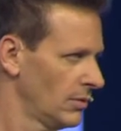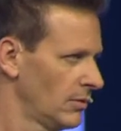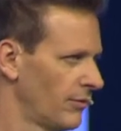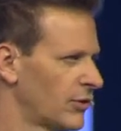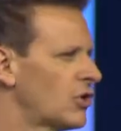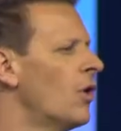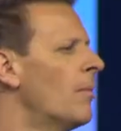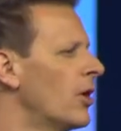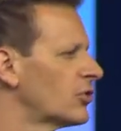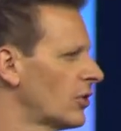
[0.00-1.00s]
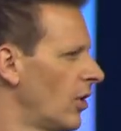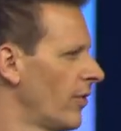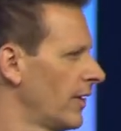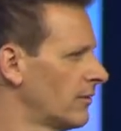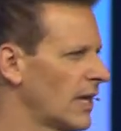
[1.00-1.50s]
If you're too emotional,
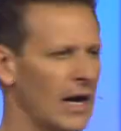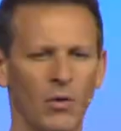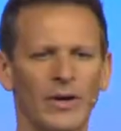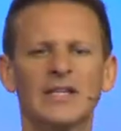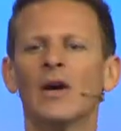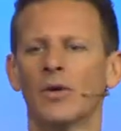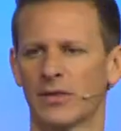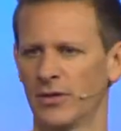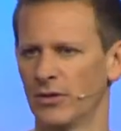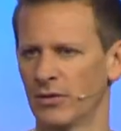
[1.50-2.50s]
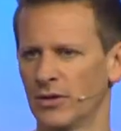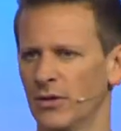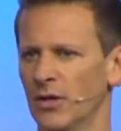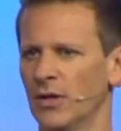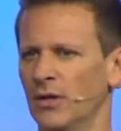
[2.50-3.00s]
then I don't want to deal with you, and
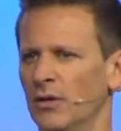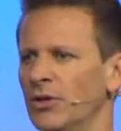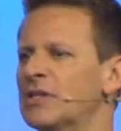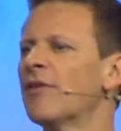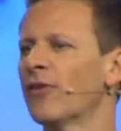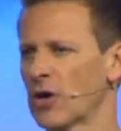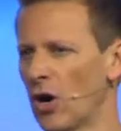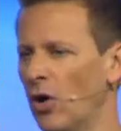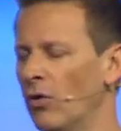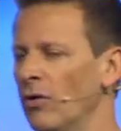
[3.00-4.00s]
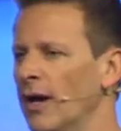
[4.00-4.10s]
you're difficult.